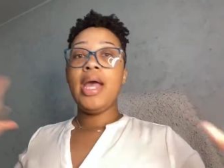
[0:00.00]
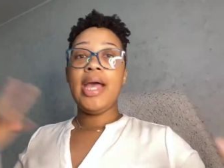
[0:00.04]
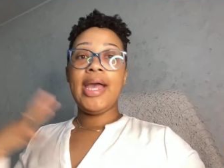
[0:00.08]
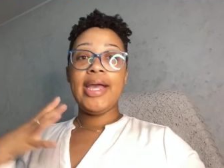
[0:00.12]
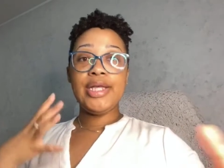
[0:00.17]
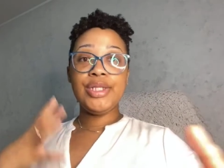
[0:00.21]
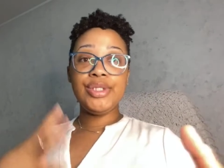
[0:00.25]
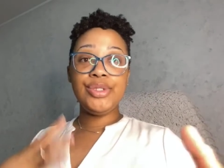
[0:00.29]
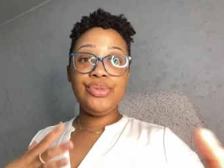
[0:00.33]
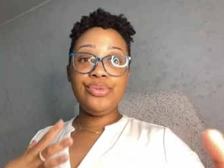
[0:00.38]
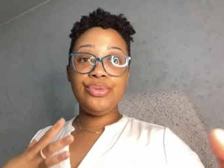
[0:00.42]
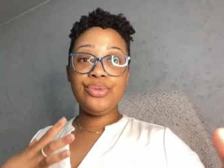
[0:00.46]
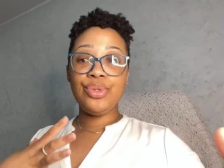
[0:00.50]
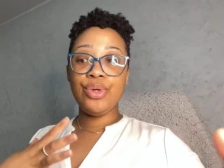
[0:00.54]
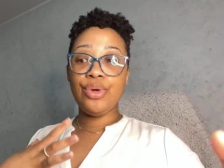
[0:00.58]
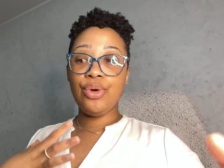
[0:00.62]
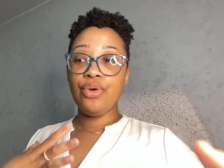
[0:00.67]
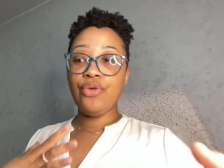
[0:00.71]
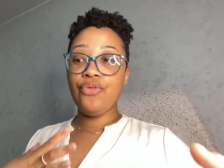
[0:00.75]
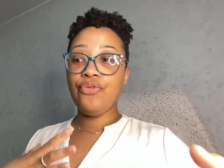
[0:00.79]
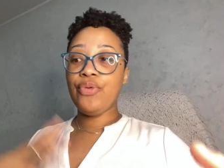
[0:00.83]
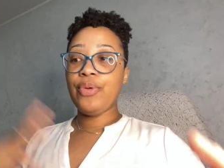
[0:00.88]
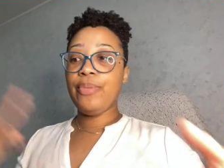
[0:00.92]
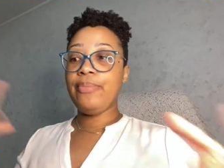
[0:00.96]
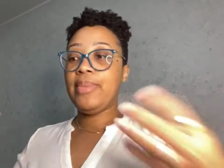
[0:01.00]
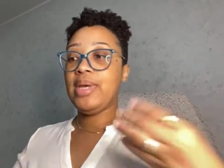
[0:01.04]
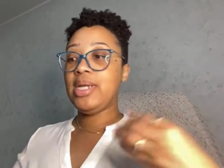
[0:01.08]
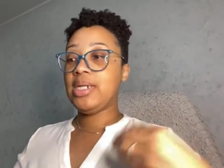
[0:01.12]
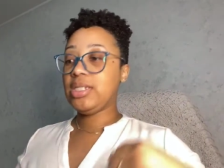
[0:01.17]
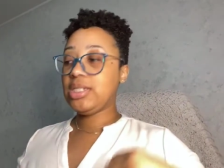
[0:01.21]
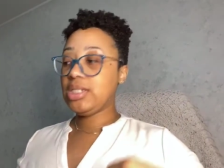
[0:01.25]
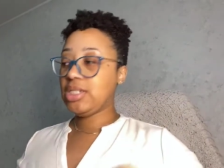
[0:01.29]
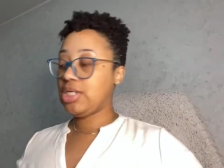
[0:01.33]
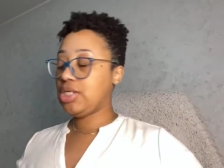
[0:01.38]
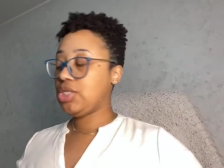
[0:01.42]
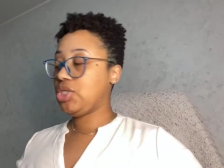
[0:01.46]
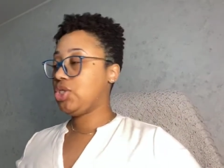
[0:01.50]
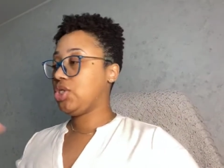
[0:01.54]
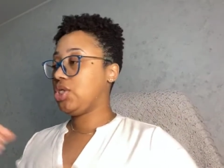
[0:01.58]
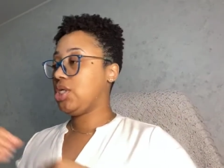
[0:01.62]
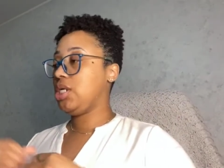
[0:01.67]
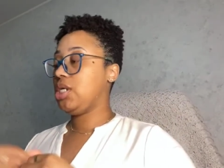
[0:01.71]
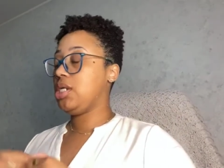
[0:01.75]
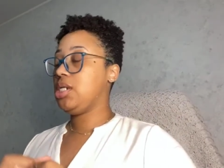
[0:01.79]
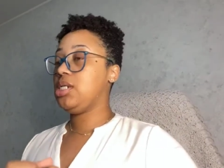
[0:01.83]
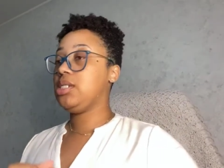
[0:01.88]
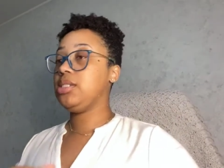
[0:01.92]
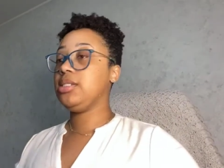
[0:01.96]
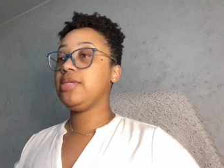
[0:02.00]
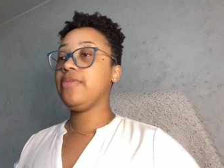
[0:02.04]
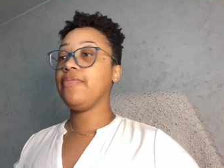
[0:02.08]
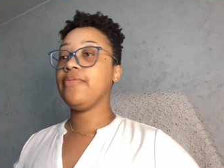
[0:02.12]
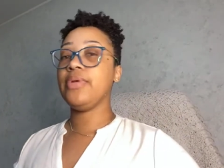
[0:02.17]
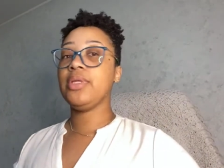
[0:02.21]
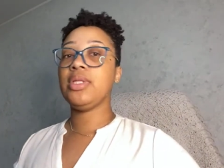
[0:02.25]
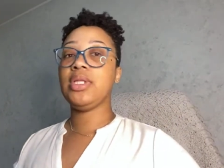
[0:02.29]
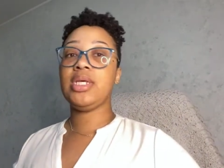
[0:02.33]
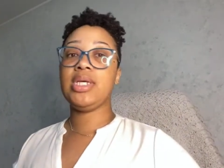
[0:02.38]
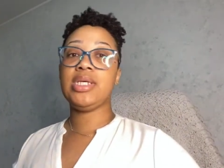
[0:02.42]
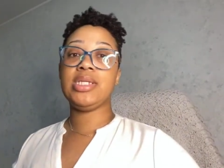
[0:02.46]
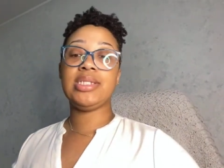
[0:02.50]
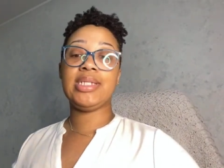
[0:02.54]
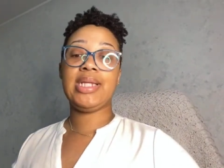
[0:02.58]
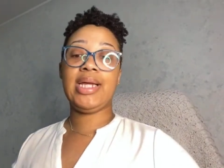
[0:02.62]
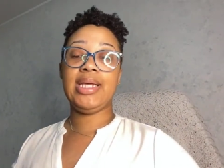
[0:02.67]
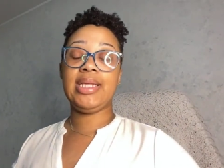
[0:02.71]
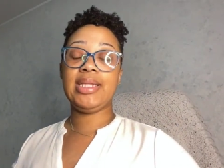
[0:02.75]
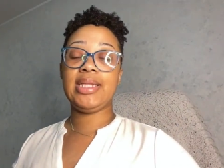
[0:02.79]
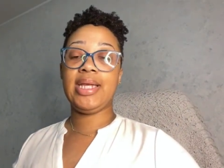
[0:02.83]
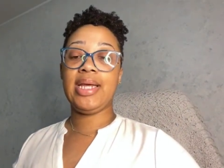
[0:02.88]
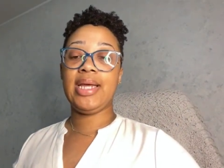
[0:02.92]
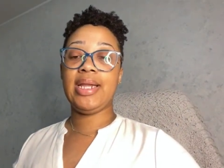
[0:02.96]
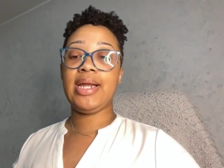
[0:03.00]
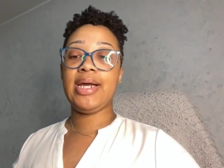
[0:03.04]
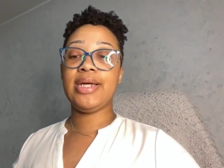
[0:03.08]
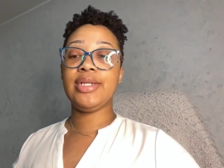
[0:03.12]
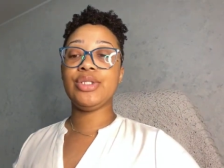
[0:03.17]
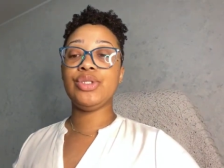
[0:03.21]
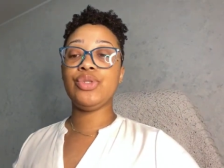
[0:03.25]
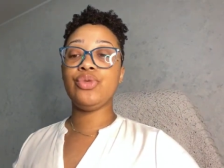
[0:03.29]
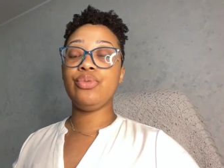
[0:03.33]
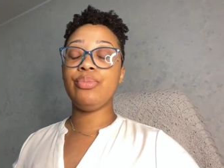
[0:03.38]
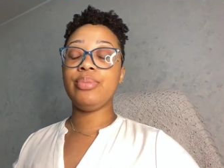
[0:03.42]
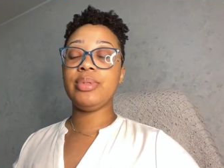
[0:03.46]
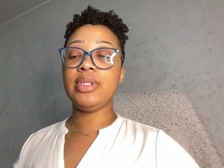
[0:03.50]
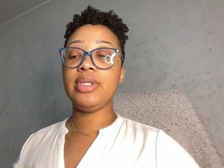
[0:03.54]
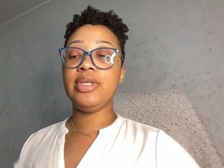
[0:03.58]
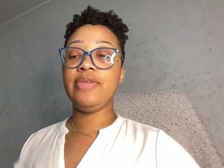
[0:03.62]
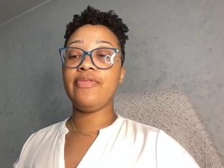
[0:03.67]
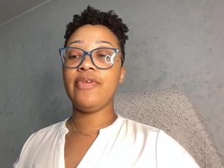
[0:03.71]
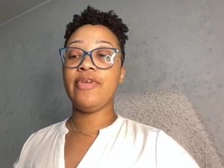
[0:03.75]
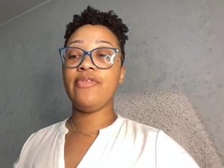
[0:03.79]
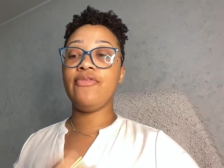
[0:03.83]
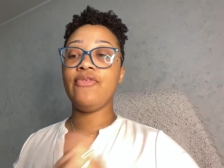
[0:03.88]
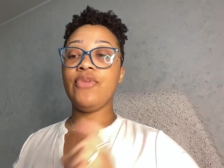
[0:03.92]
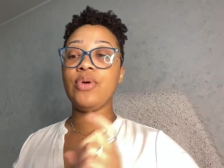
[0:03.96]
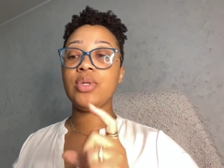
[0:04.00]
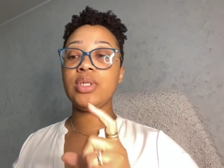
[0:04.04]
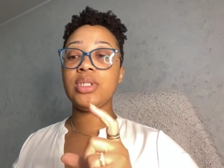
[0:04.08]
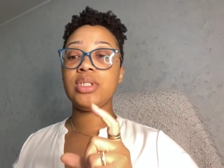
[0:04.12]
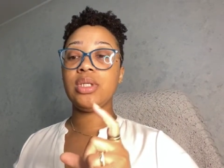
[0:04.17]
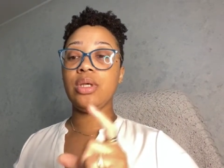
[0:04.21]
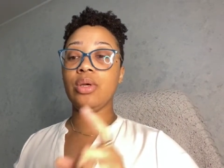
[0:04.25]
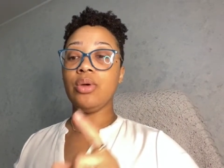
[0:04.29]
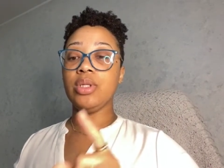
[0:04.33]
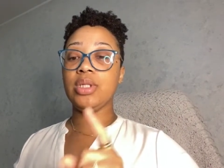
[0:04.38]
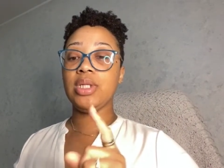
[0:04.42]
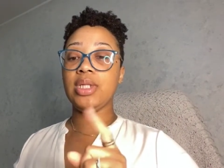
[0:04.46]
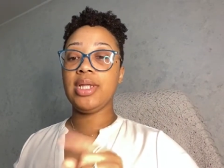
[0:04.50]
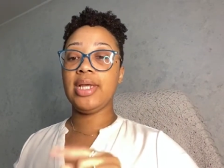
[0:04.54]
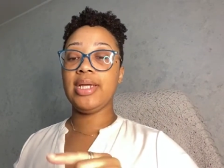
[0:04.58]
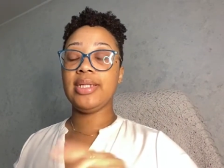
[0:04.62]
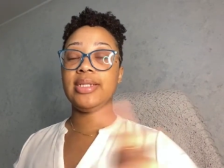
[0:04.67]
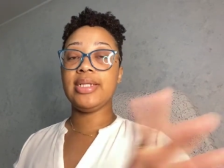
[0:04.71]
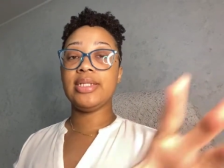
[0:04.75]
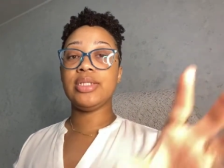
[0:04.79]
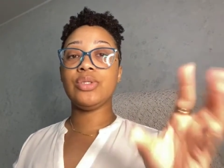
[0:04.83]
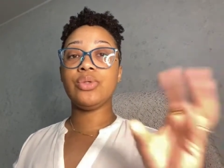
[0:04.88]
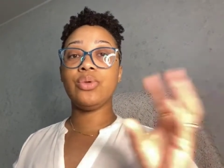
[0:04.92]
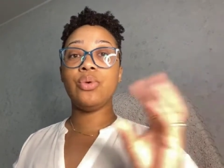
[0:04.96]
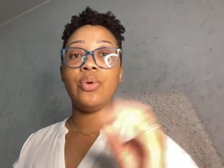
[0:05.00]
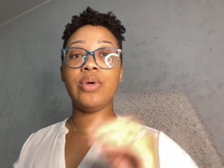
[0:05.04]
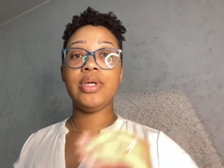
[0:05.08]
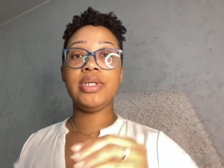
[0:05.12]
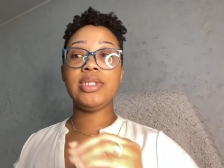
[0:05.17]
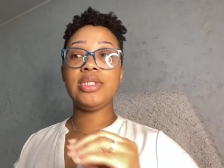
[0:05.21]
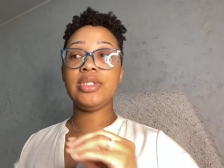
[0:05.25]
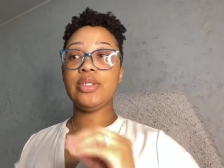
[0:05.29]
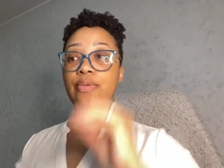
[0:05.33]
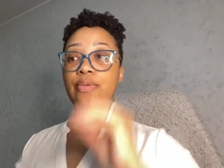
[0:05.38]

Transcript: as you know from meditation and different things like that I do believe in focusing on the thing that's going to